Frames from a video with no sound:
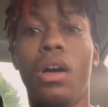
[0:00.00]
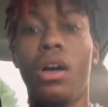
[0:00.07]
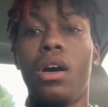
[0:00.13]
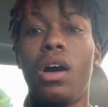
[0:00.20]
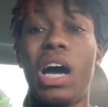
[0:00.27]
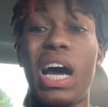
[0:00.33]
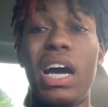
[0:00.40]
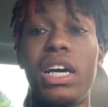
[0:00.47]

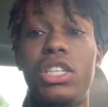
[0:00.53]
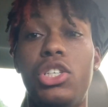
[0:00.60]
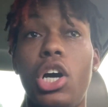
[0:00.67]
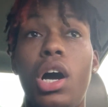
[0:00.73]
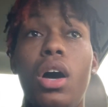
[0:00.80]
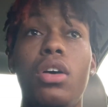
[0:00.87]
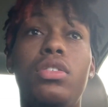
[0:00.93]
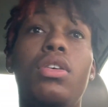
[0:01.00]
All right,
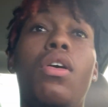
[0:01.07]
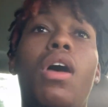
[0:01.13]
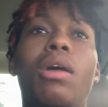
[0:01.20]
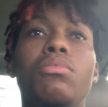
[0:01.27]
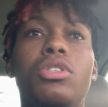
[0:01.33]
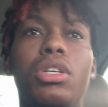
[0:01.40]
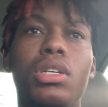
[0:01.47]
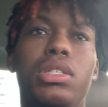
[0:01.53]
y'all. So
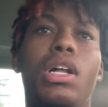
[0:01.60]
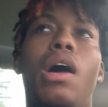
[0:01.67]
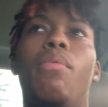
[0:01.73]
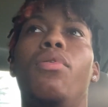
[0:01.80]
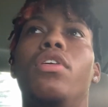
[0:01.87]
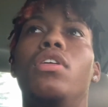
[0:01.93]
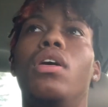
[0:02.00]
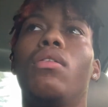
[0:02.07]
I'm just now
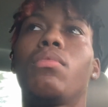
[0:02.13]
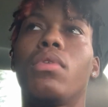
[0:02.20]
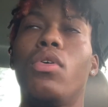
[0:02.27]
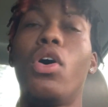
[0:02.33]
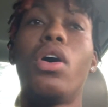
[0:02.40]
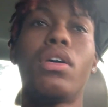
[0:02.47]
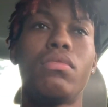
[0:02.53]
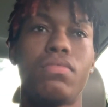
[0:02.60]
pulling up.
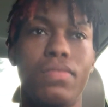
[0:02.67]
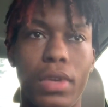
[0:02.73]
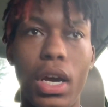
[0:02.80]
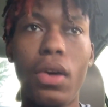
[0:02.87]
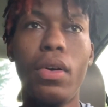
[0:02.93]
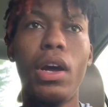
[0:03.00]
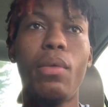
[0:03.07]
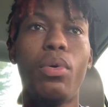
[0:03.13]
Well,
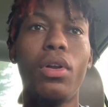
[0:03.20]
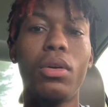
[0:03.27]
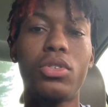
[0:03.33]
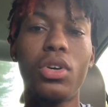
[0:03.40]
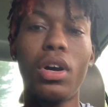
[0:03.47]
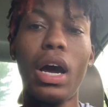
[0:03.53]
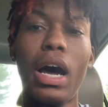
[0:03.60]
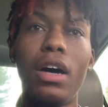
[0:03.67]
getting ready to pull up
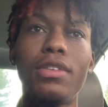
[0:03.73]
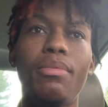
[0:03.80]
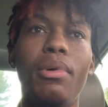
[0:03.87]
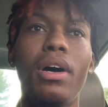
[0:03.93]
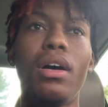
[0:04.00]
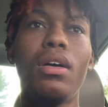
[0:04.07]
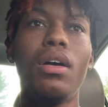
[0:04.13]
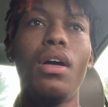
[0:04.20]
to her house,
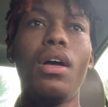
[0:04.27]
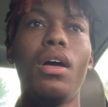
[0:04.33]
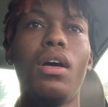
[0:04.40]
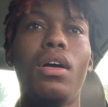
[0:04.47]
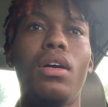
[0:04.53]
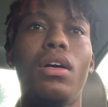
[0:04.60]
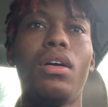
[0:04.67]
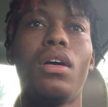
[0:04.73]
bro.
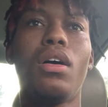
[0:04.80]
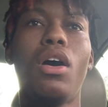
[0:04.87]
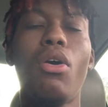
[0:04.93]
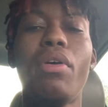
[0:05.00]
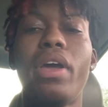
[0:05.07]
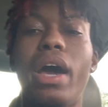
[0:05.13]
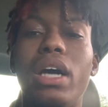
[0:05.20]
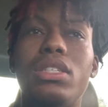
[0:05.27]
Her
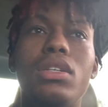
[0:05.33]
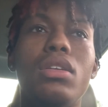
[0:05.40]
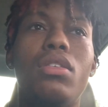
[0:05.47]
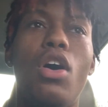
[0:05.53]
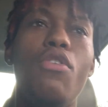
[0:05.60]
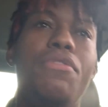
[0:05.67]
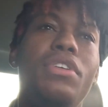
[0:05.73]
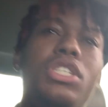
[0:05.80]
reaction.
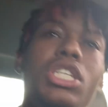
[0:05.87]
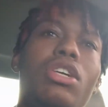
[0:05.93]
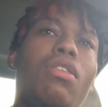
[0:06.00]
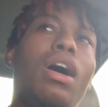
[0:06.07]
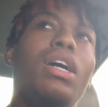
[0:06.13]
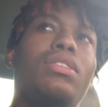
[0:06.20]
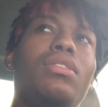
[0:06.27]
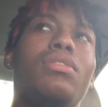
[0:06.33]
Hopefully, she
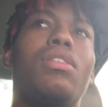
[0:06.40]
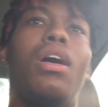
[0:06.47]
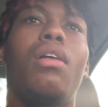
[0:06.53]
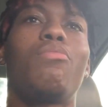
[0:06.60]
cries this time.